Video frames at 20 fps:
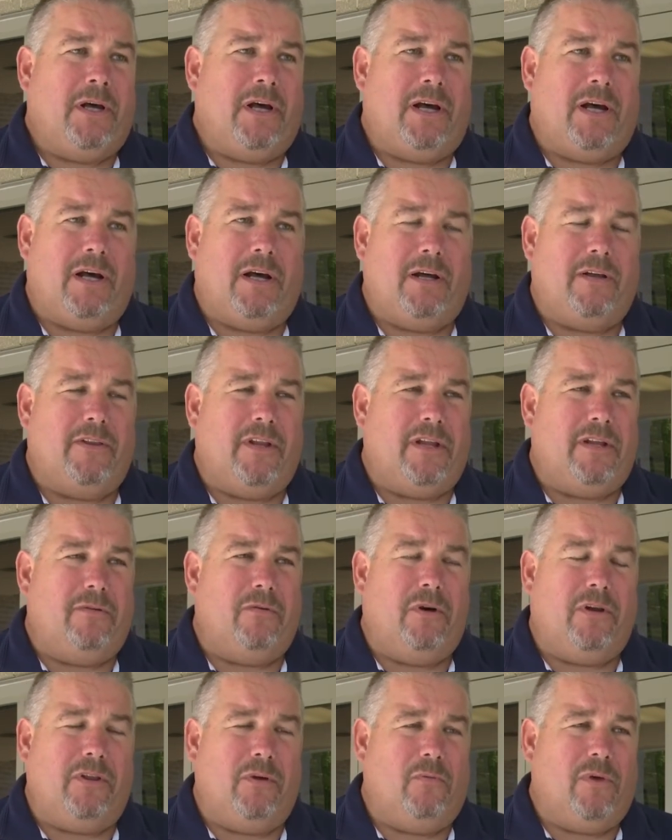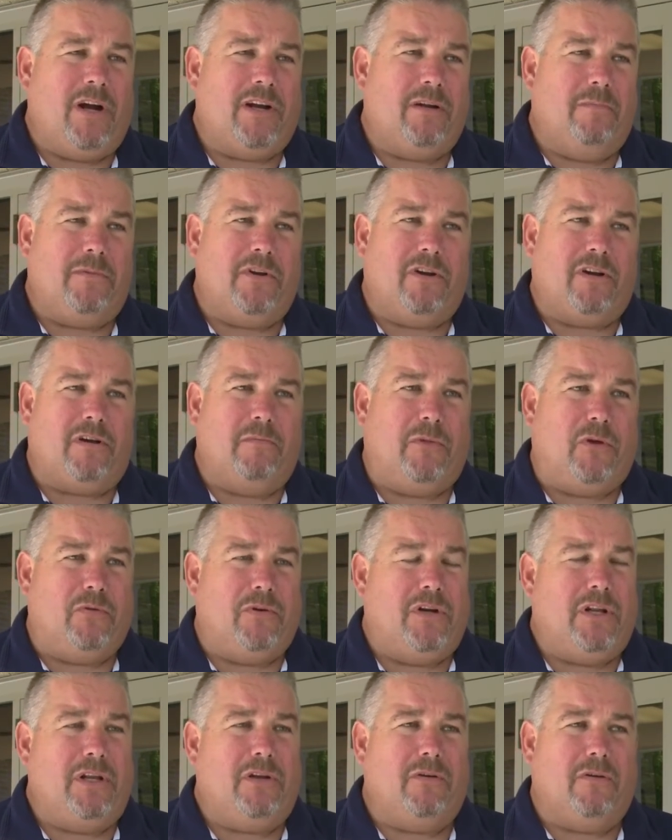Uh, and they, they wind up in a
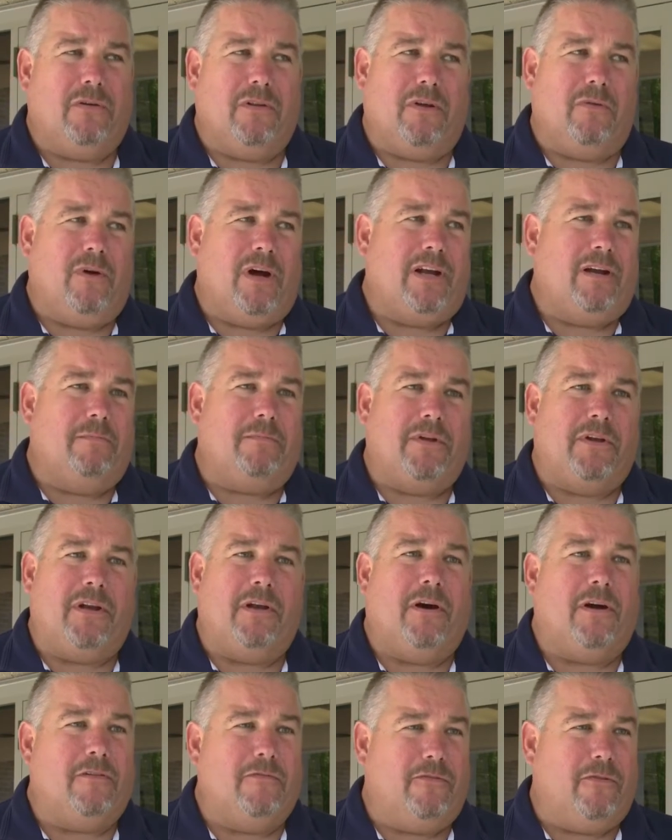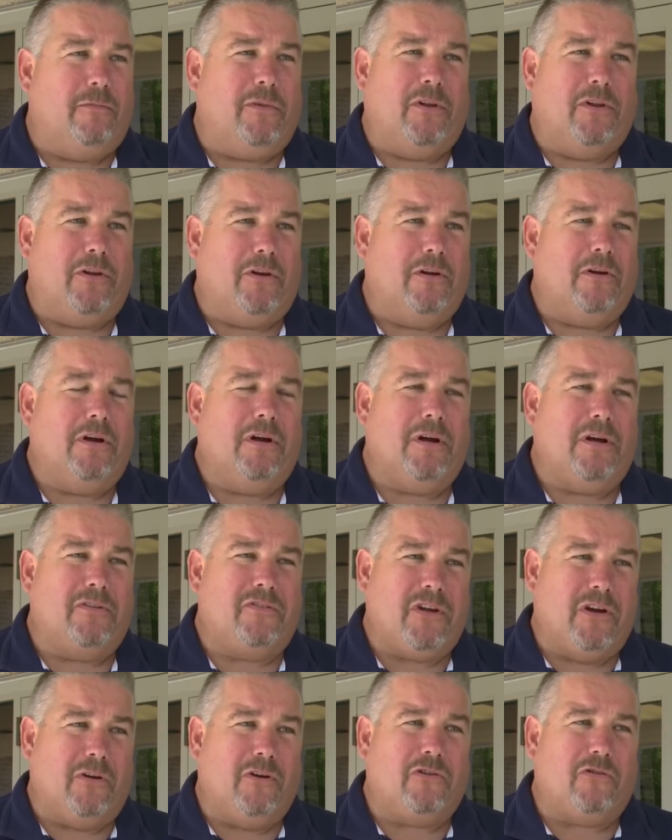community or they wind up in unfamiliar uh,
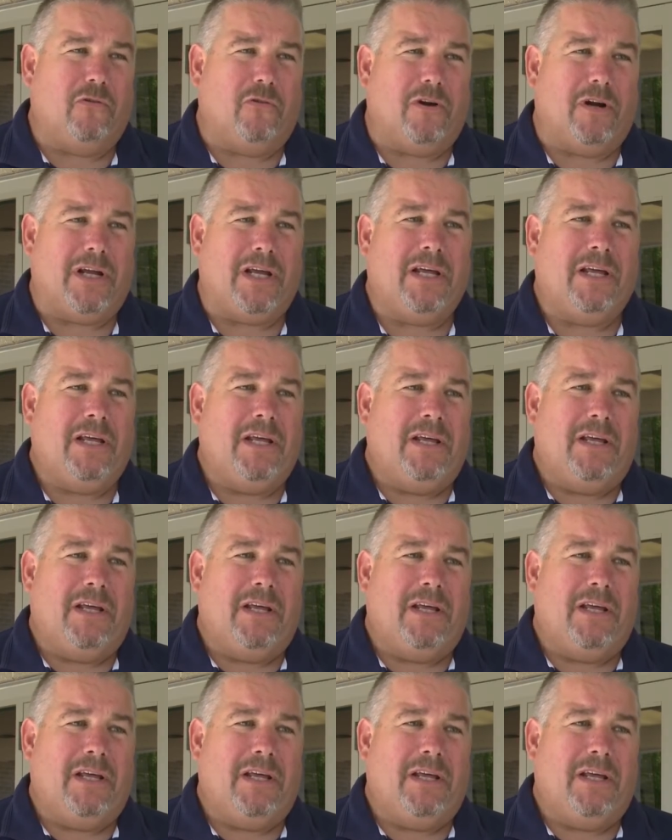territory.